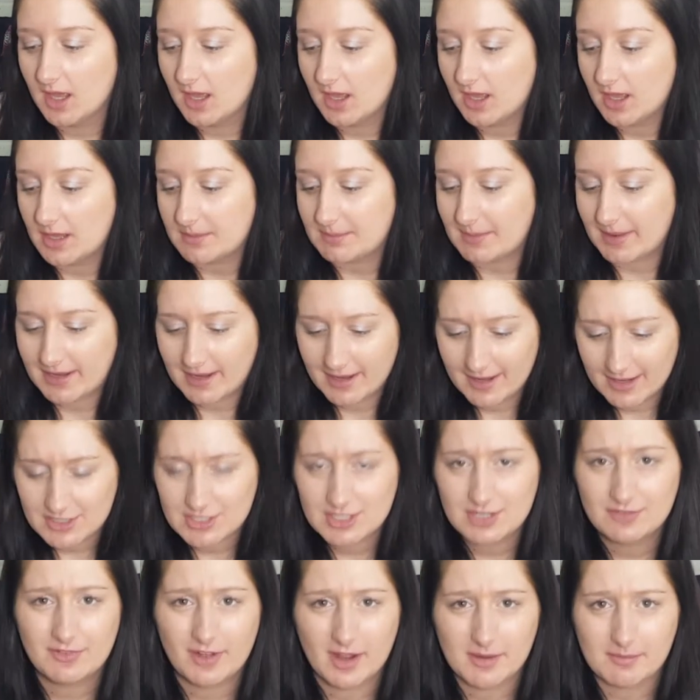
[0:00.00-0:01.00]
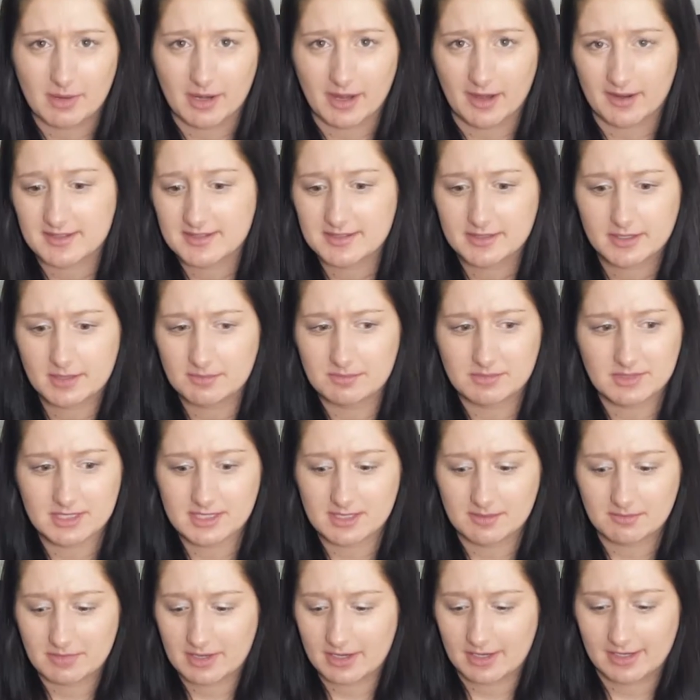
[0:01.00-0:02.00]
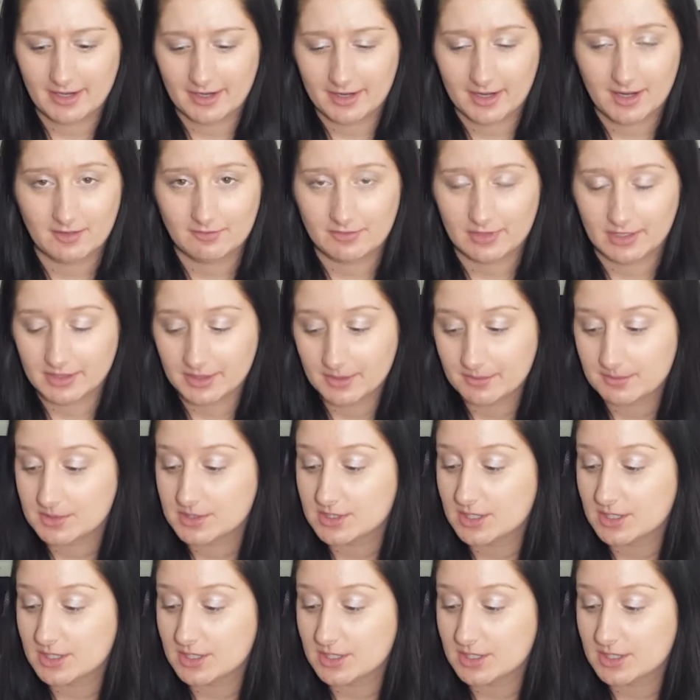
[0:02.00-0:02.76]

I can't actually find mine, I stuck them to something and I can't find them.